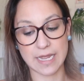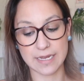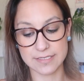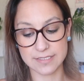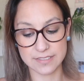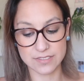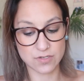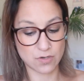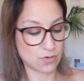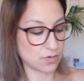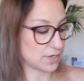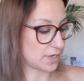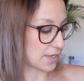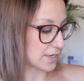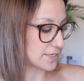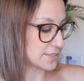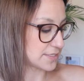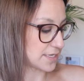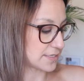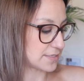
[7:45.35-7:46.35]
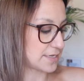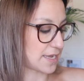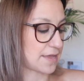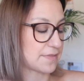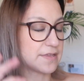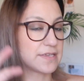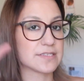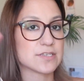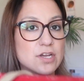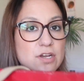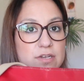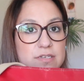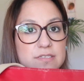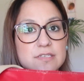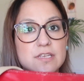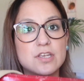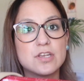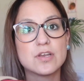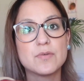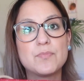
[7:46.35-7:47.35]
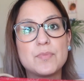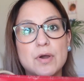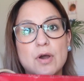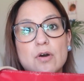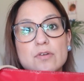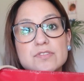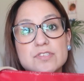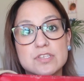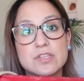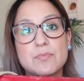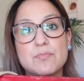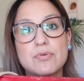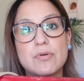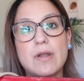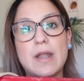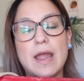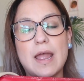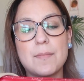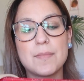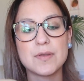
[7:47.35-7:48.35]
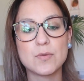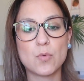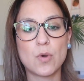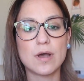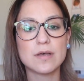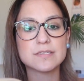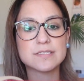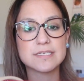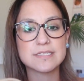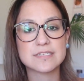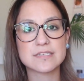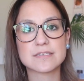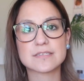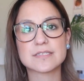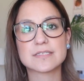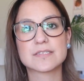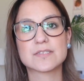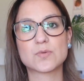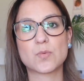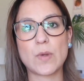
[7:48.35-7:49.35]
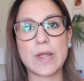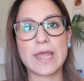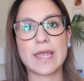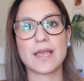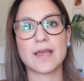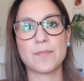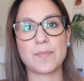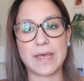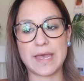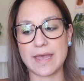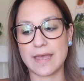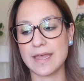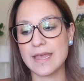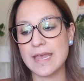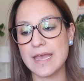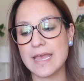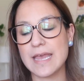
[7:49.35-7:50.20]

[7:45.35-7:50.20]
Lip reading: and it's got, like I said, yeah, these hooks that you can put onto the pram, and whilst it does swing a bit,